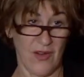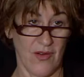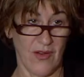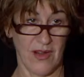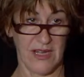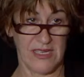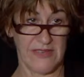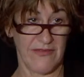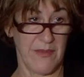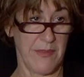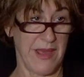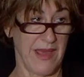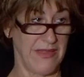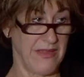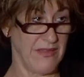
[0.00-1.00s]
her on a different
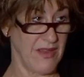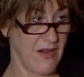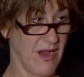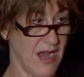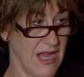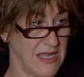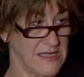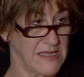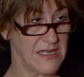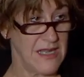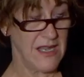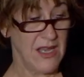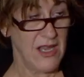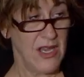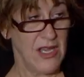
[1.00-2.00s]
path in their eyes.
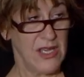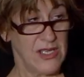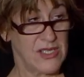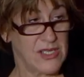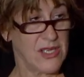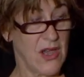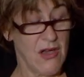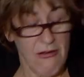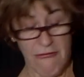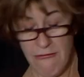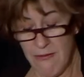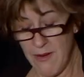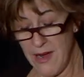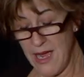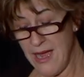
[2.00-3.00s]

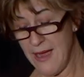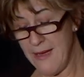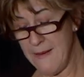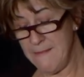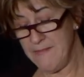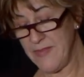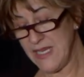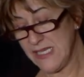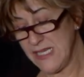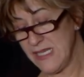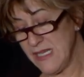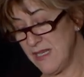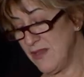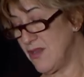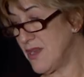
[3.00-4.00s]
So um, it's
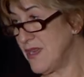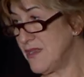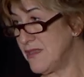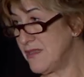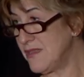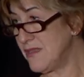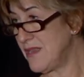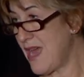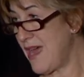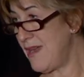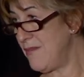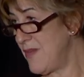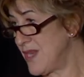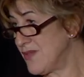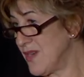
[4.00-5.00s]
easy to look as, at
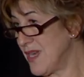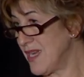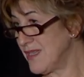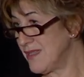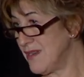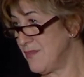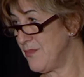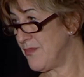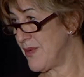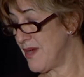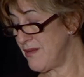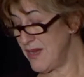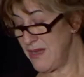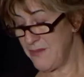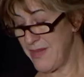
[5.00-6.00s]
mentoring as a
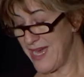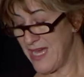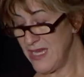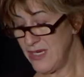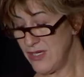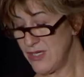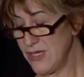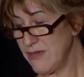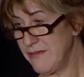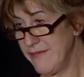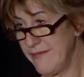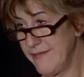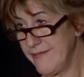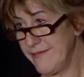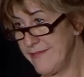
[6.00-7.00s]
brownie badge.
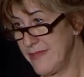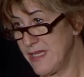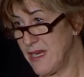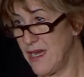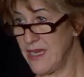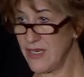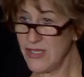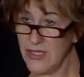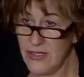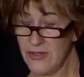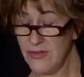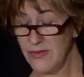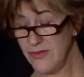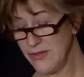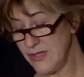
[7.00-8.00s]
Tying
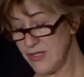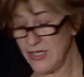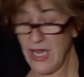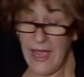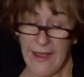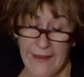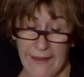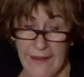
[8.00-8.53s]
shoes, check.